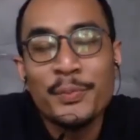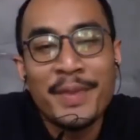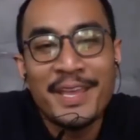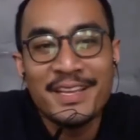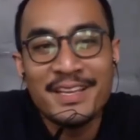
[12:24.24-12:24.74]

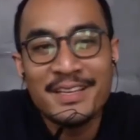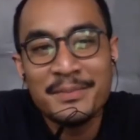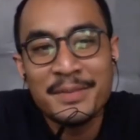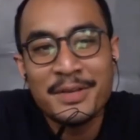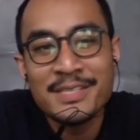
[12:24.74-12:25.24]
make,
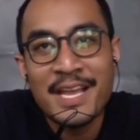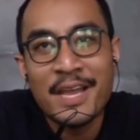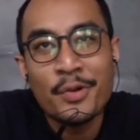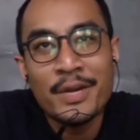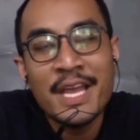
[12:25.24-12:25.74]
because like I
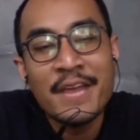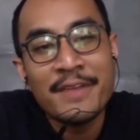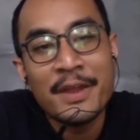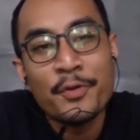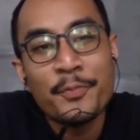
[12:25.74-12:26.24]
only have
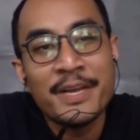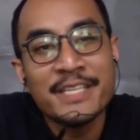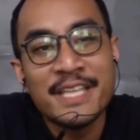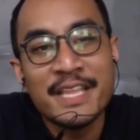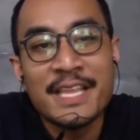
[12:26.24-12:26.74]

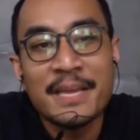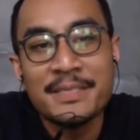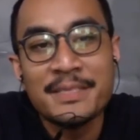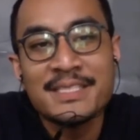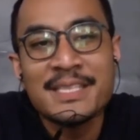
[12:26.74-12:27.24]
AeroPress that time,
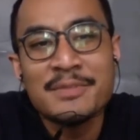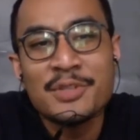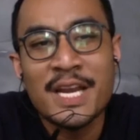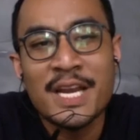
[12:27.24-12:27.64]
some sort like